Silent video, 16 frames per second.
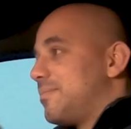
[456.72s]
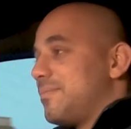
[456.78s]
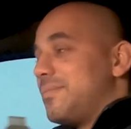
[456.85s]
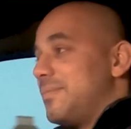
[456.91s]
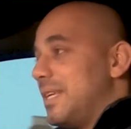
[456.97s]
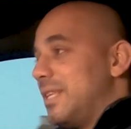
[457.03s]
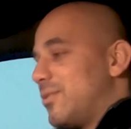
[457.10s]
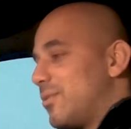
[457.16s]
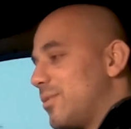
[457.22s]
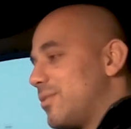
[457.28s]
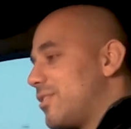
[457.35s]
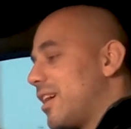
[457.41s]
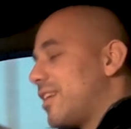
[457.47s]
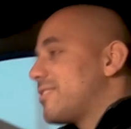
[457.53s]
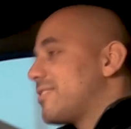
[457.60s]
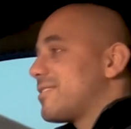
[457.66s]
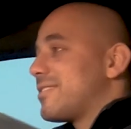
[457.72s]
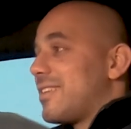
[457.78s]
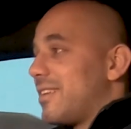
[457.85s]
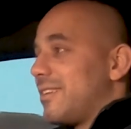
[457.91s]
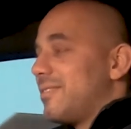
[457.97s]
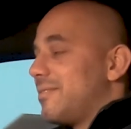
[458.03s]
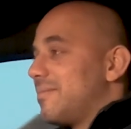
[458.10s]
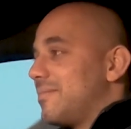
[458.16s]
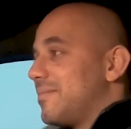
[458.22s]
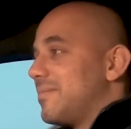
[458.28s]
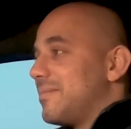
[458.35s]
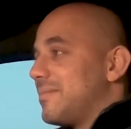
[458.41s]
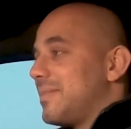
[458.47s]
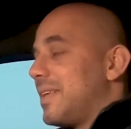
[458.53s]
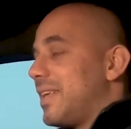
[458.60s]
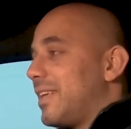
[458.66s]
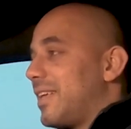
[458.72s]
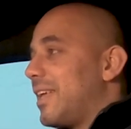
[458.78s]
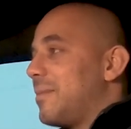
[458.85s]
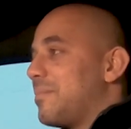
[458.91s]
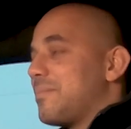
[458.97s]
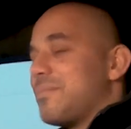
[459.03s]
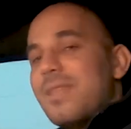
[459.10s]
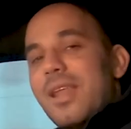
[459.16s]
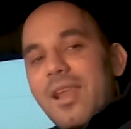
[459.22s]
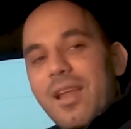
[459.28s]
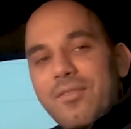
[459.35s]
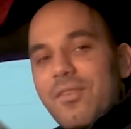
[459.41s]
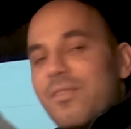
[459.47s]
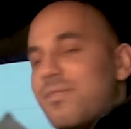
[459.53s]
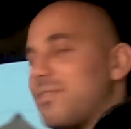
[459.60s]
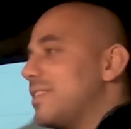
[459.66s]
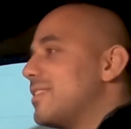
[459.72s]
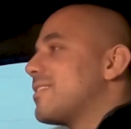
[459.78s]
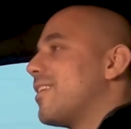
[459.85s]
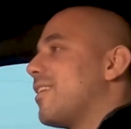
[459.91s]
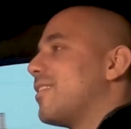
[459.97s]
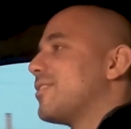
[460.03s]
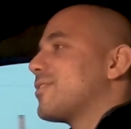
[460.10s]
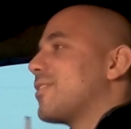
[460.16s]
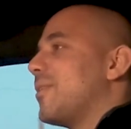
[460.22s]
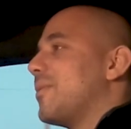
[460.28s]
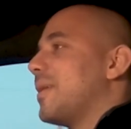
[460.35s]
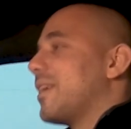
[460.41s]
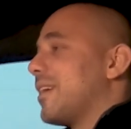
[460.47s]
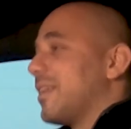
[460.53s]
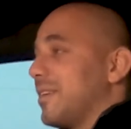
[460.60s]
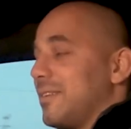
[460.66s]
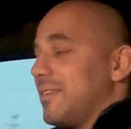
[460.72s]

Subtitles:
enthusiasts, and they keep the love of these cars going, and